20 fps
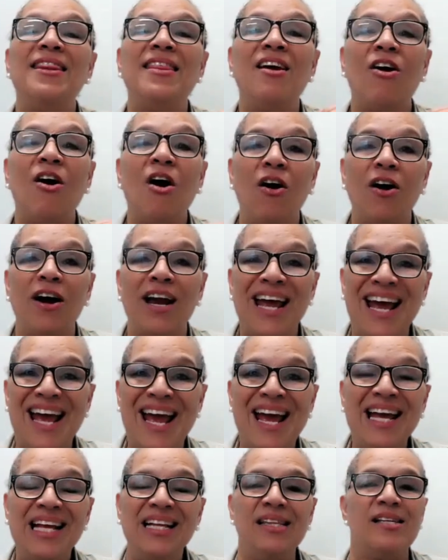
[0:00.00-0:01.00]
there are
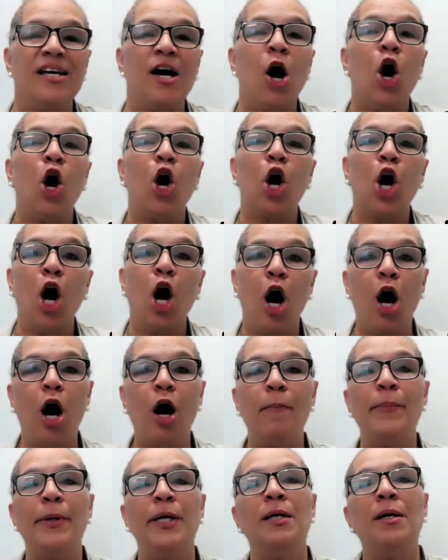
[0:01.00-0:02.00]
8
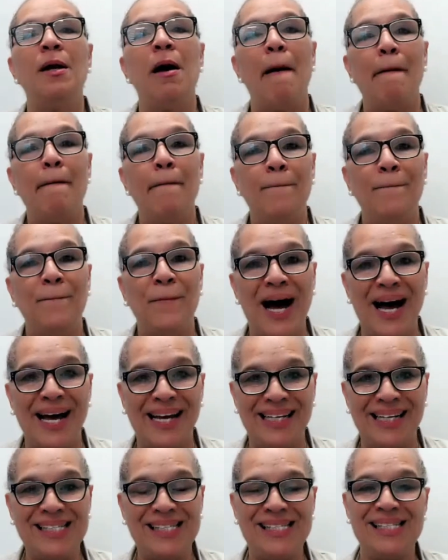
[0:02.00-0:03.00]
common
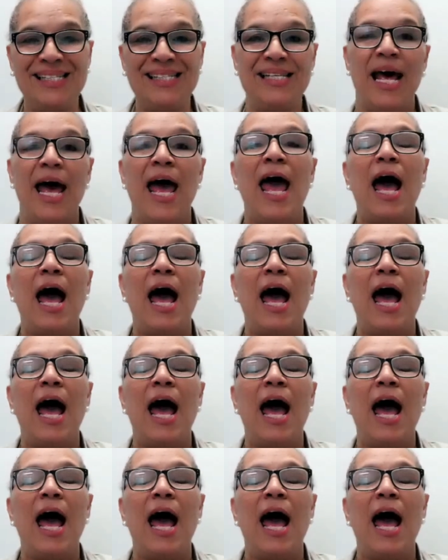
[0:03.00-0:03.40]
biases.